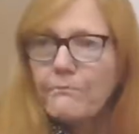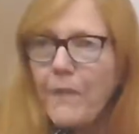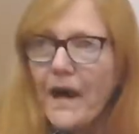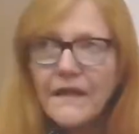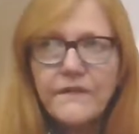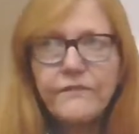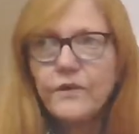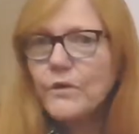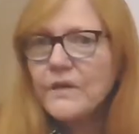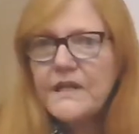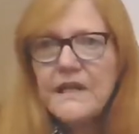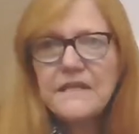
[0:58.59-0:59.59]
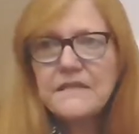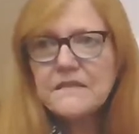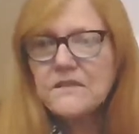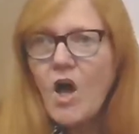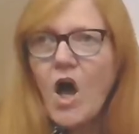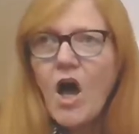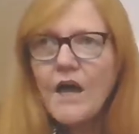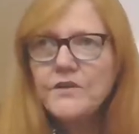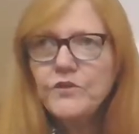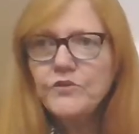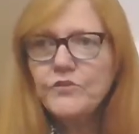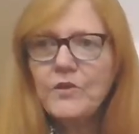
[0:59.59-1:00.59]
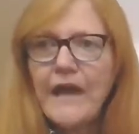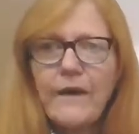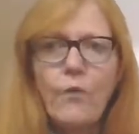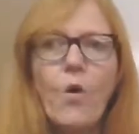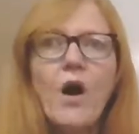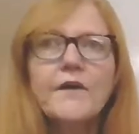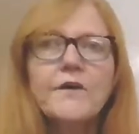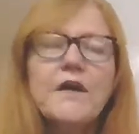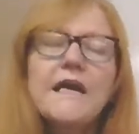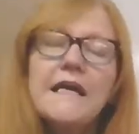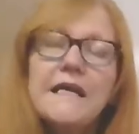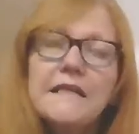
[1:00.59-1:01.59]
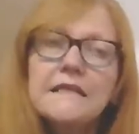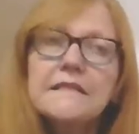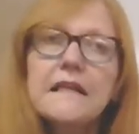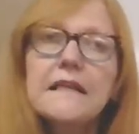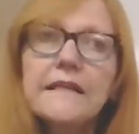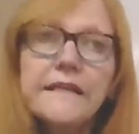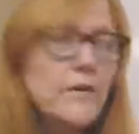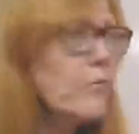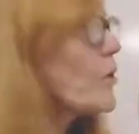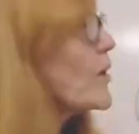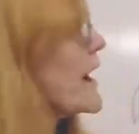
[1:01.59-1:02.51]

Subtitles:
body fluid is not neutral like water. It is a little more